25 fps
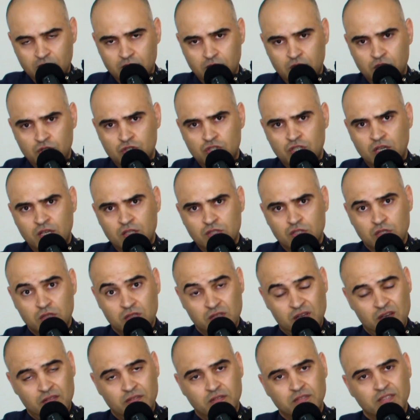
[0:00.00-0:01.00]
But changing
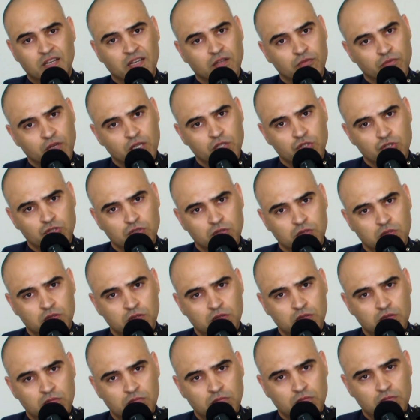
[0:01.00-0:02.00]
the other direction
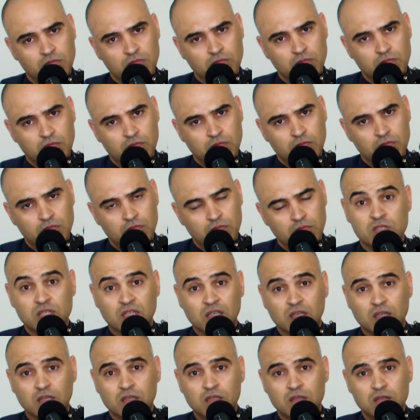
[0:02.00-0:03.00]
is
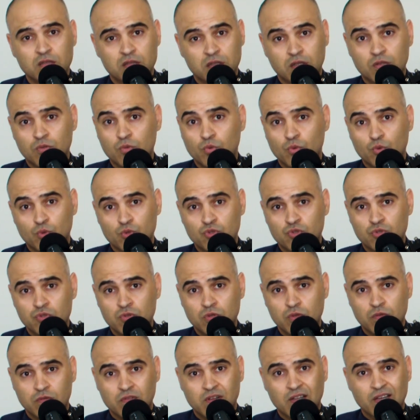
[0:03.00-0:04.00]
losing the course
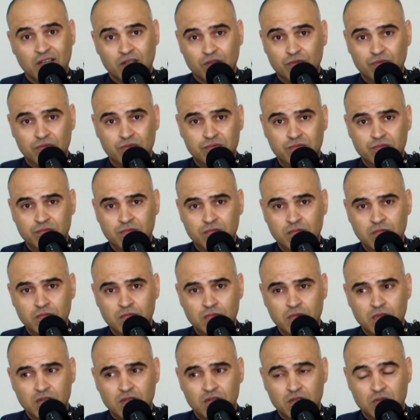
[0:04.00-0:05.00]
of life,
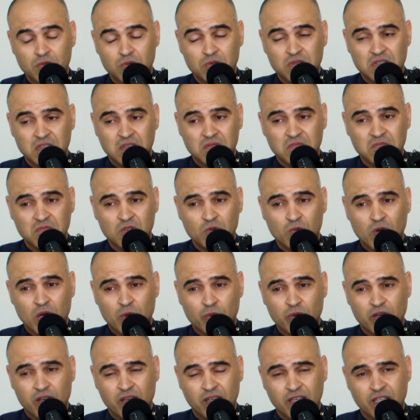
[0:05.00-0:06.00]
losing why
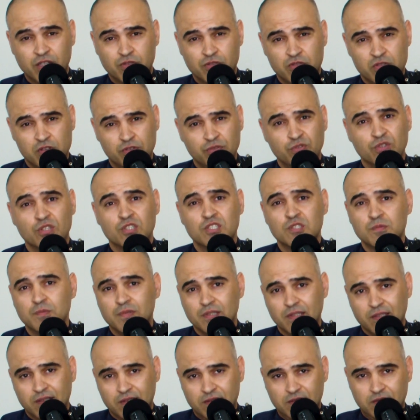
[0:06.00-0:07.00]
we are here in the first
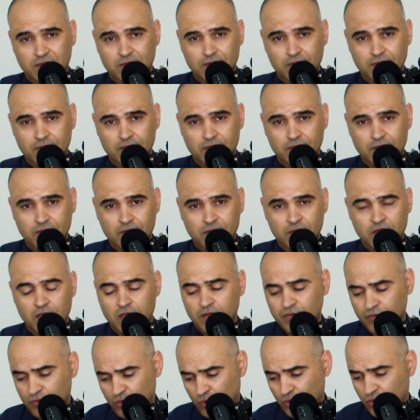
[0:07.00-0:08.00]
place. And
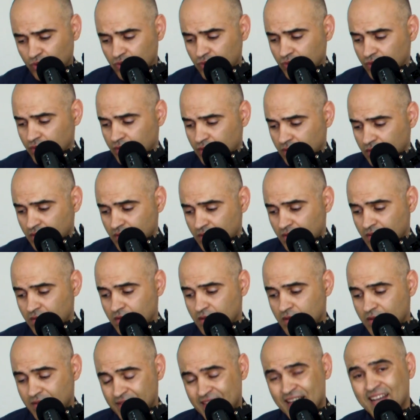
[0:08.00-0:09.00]
of course,
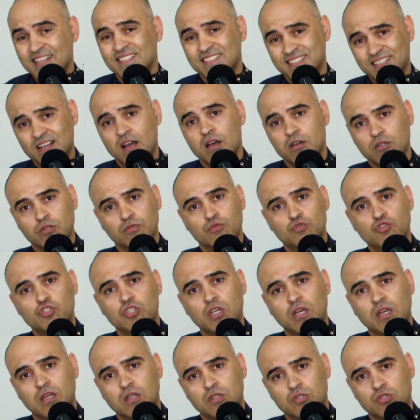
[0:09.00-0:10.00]
that kind of
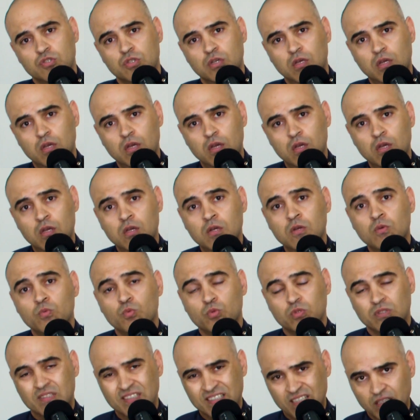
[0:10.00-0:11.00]
change
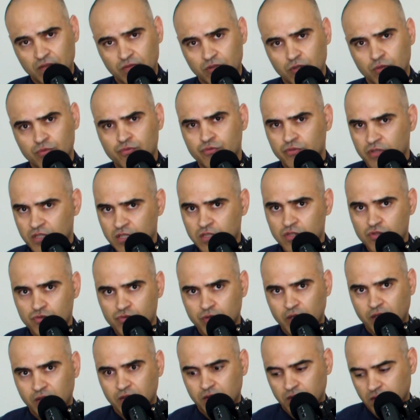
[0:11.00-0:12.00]
would leave you
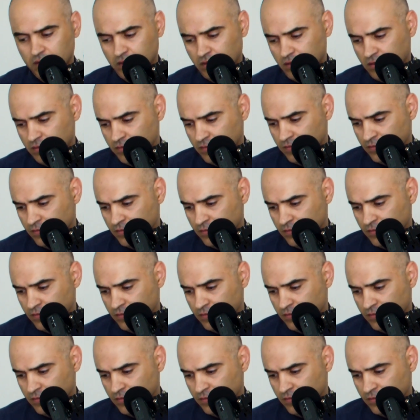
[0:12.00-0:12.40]
frustrated.